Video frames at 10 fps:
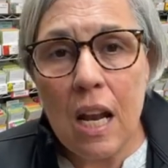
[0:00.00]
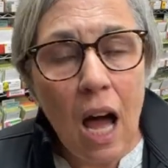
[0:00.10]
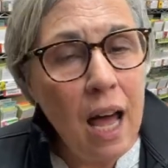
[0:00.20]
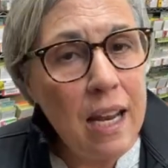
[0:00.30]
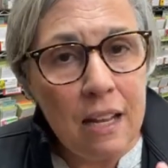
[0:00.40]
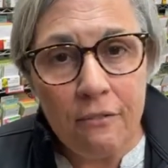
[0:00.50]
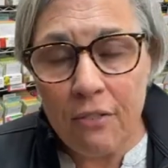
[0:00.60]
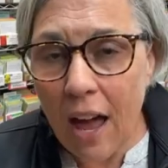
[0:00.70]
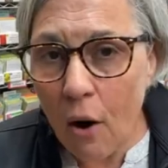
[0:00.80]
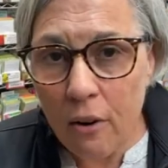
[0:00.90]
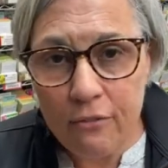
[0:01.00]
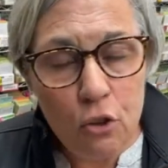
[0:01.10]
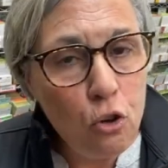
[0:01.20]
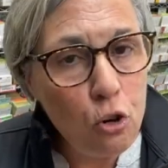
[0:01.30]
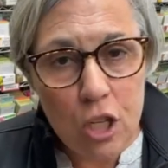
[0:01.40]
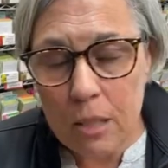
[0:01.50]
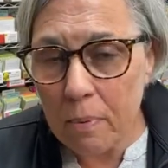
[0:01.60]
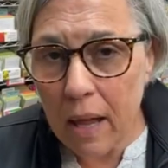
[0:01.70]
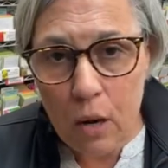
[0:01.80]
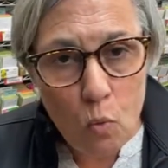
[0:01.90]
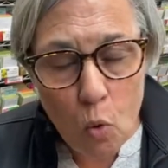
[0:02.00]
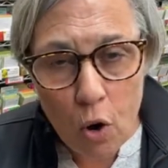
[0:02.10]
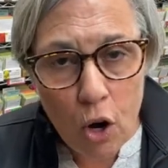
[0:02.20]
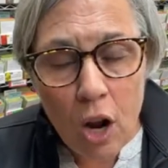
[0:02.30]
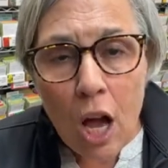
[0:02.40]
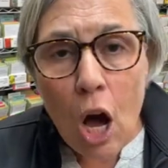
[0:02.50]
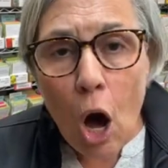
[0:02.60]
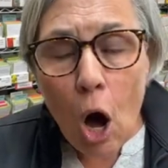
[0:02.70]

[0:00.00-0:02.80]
not in flour food or just plain water.